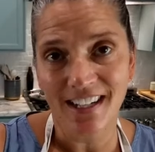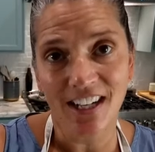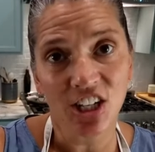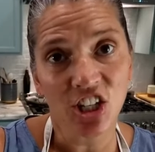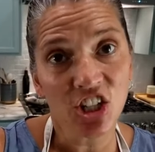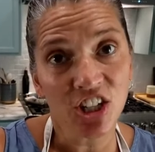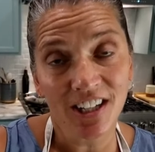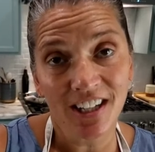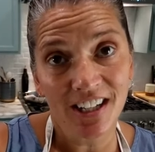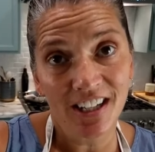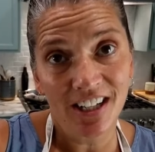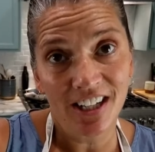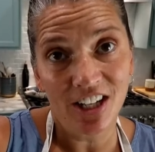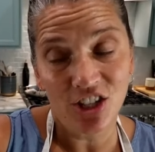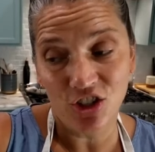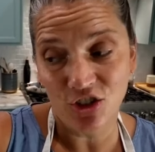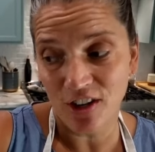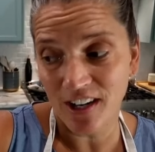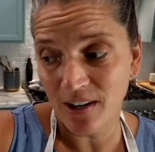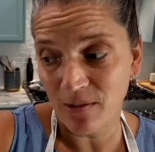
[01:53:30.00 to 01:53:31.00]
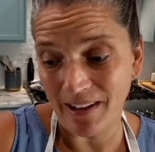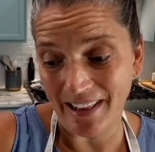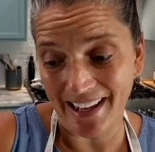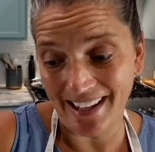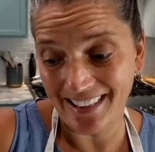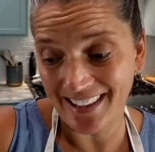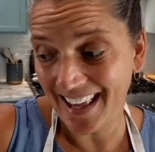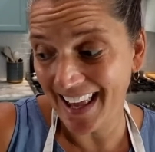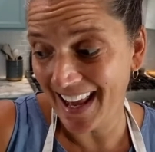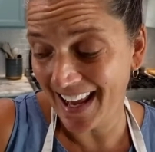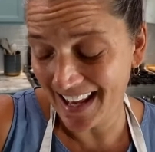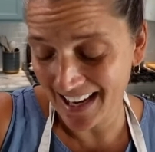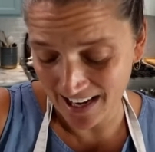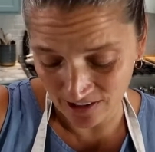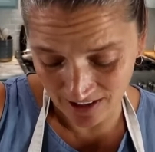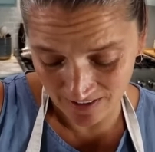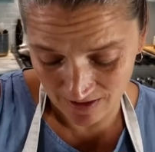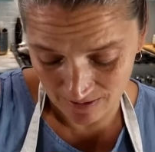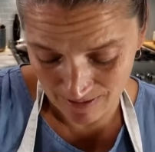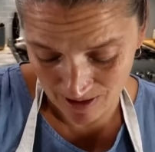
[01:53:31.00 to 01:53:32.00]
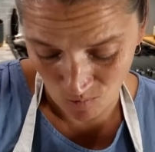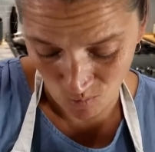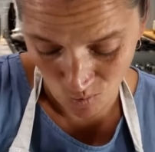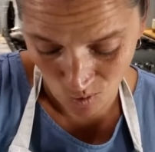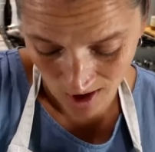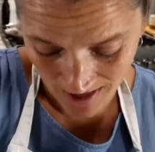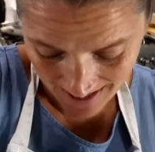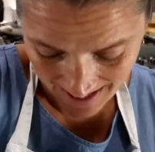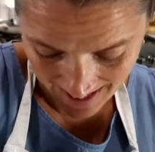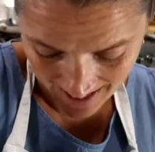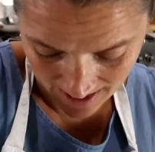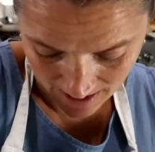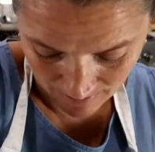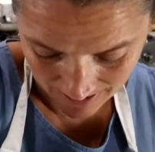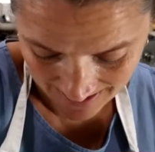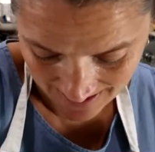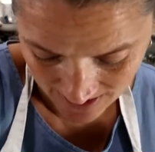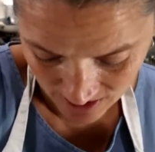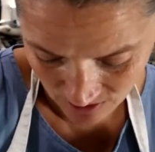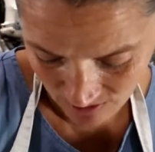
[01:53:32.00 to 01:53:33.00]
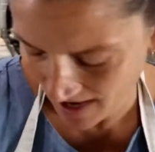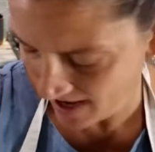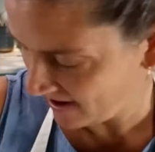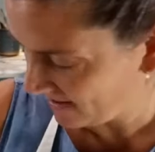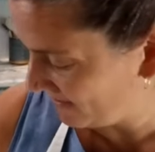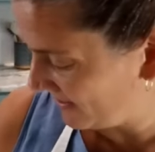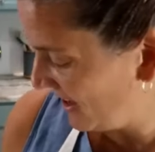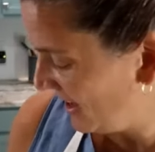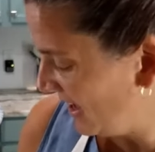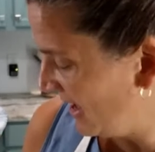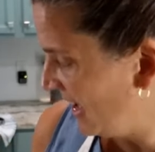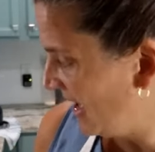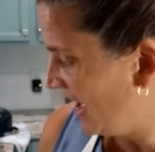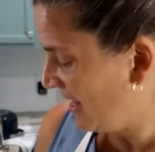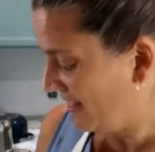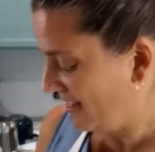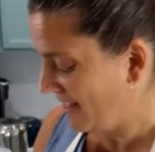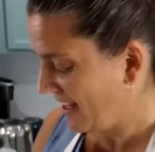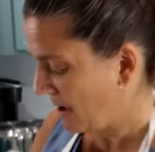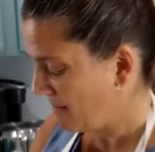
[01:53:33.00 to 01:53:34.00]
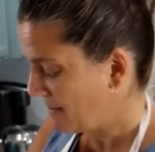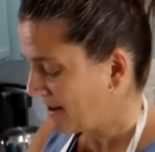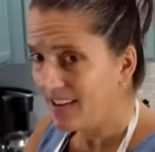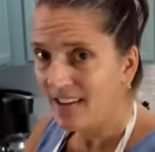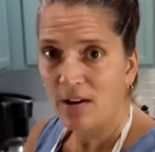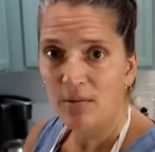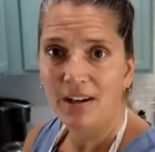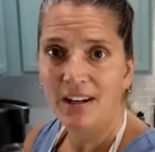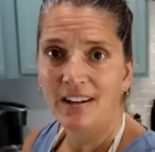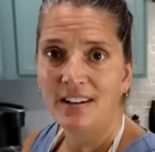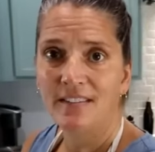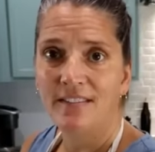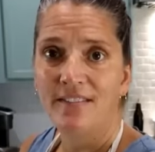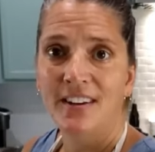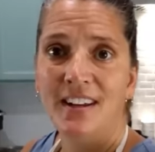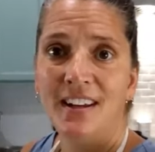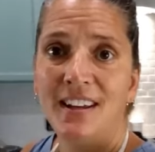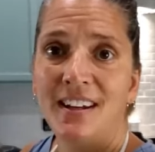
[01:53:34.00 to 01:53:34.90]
just going to take chicken and drain it. We like the can. I only have to make one can because I don't have that many that we need to